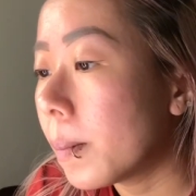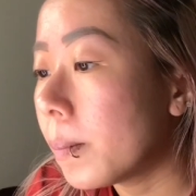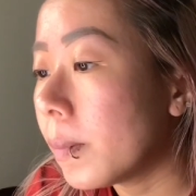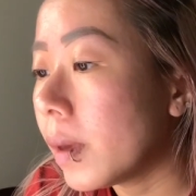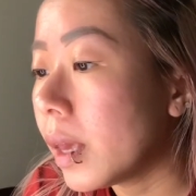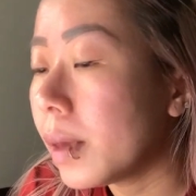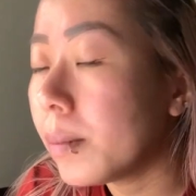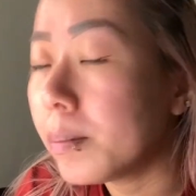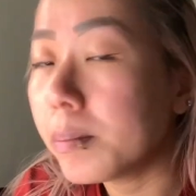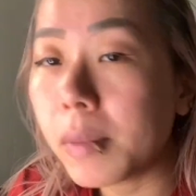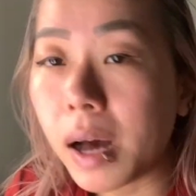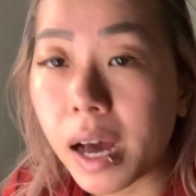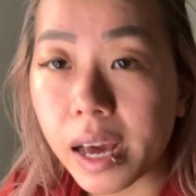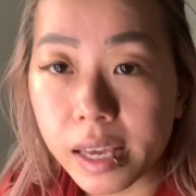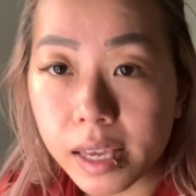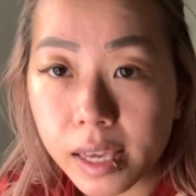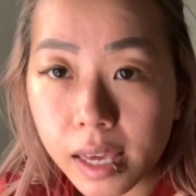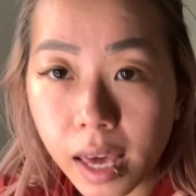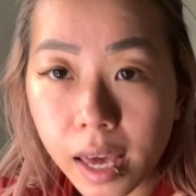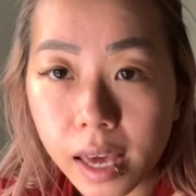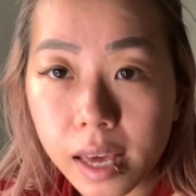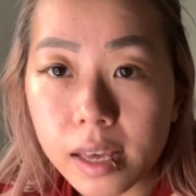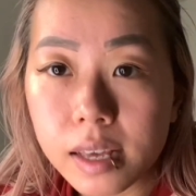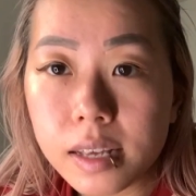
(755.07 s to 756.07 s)
In my
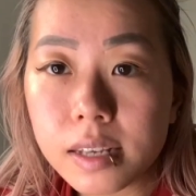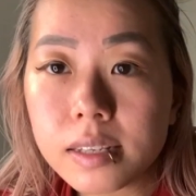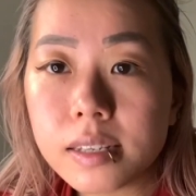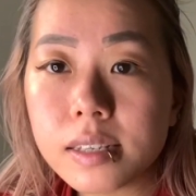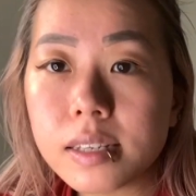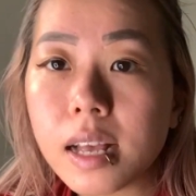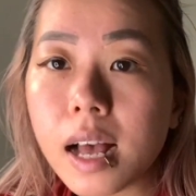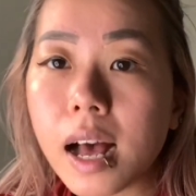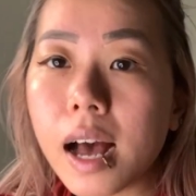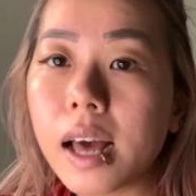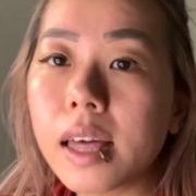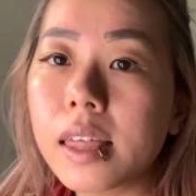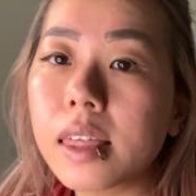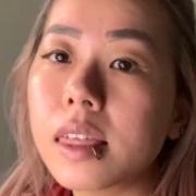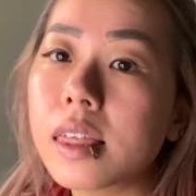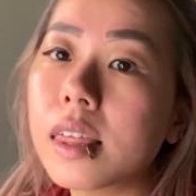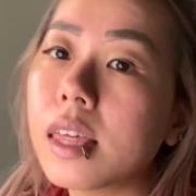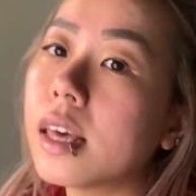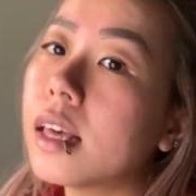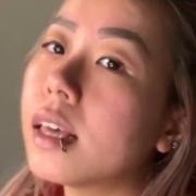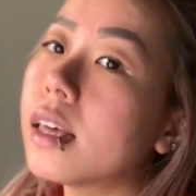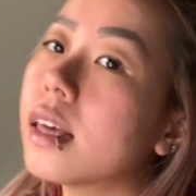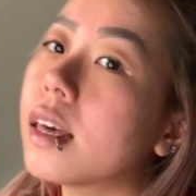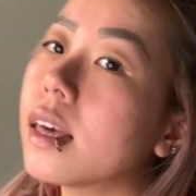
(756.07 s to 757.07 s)
case, I
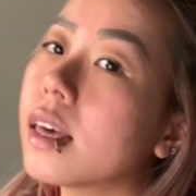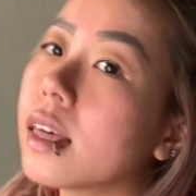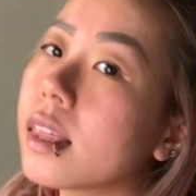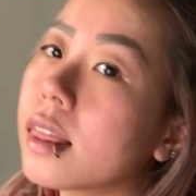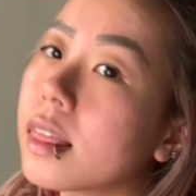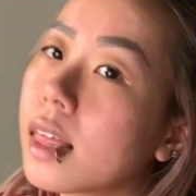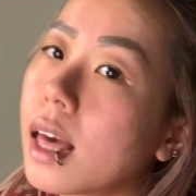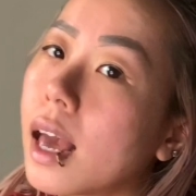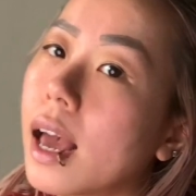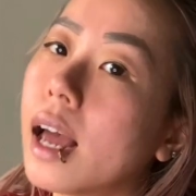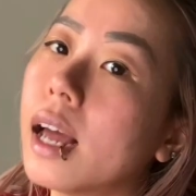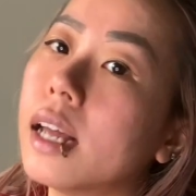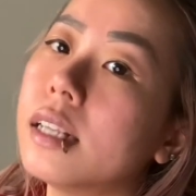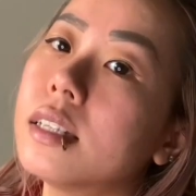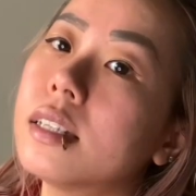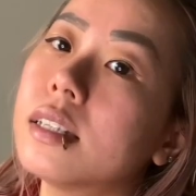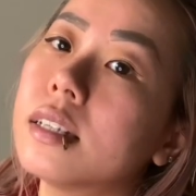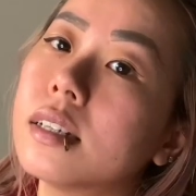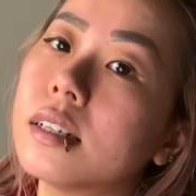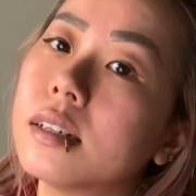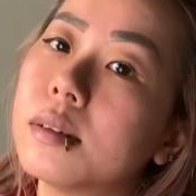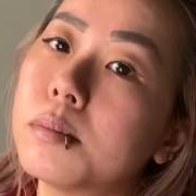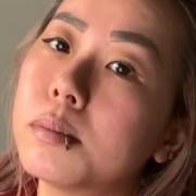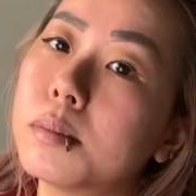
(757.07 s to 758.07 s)
think that
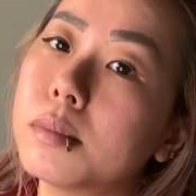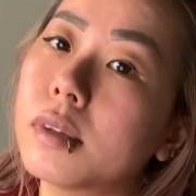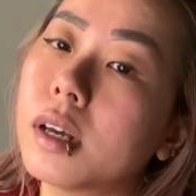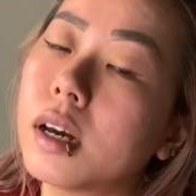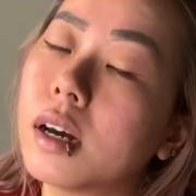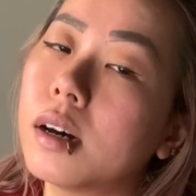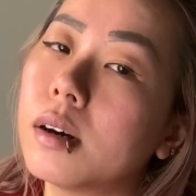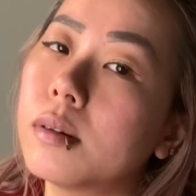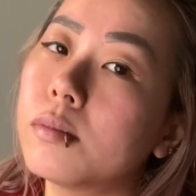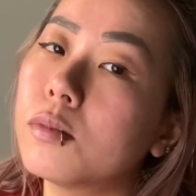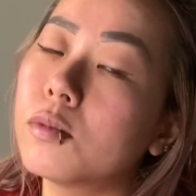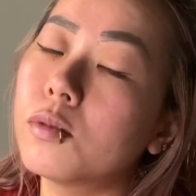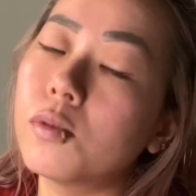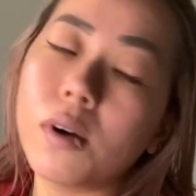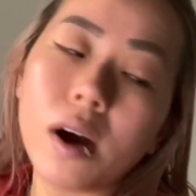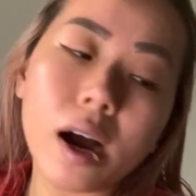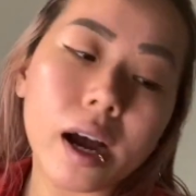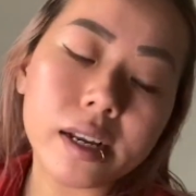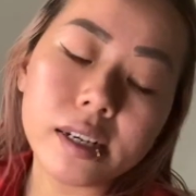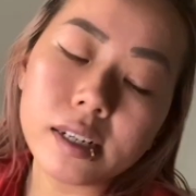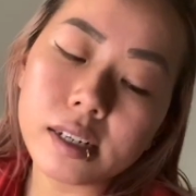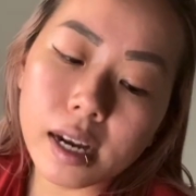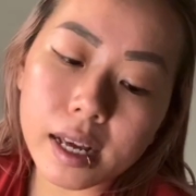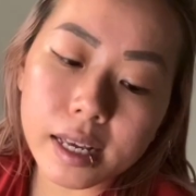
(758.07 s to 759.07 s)

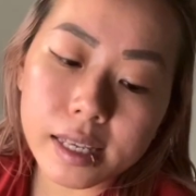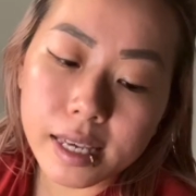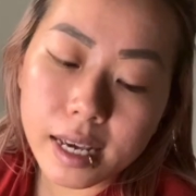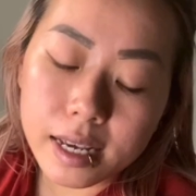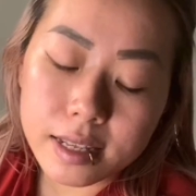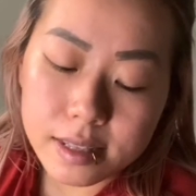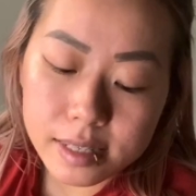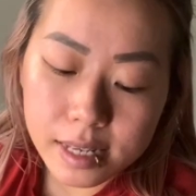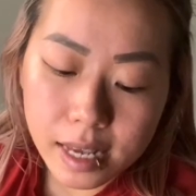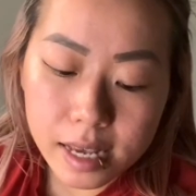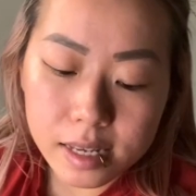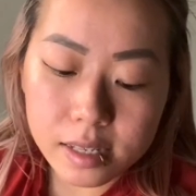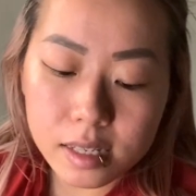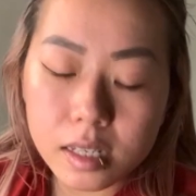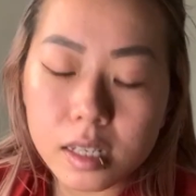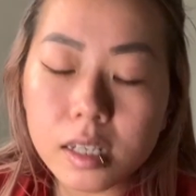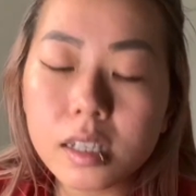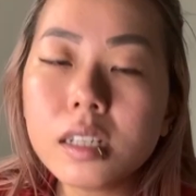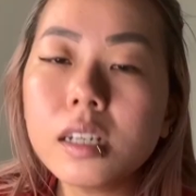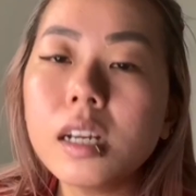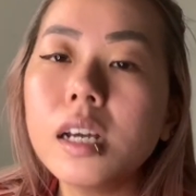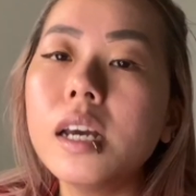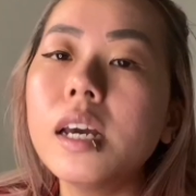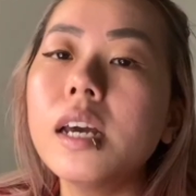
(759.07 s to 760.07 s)
why did I get
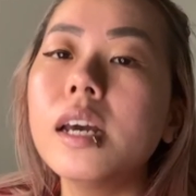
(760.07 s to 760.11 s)
tested